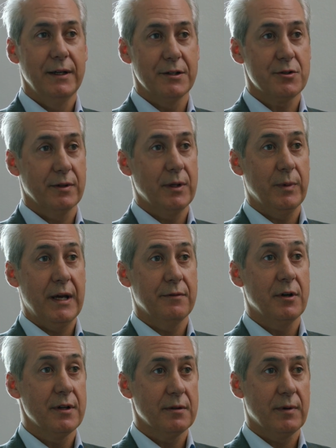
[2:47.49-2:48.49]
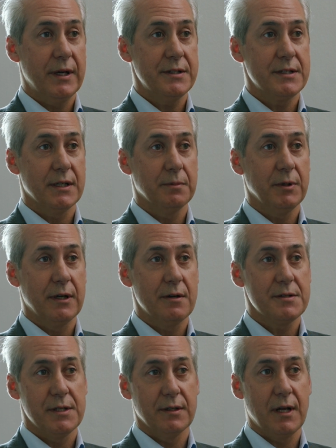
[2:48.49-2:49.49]
ensuring that we have all the right
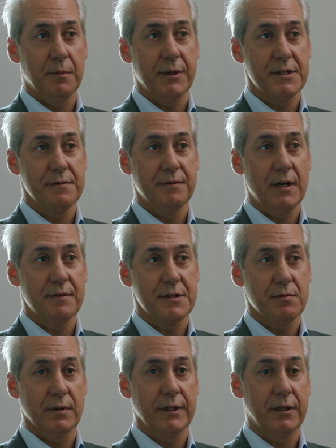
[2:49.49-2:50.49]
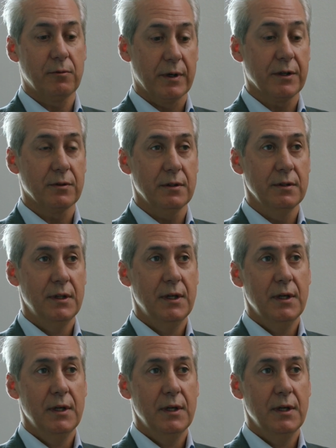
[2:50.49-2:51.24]
players and companies involved is really critical.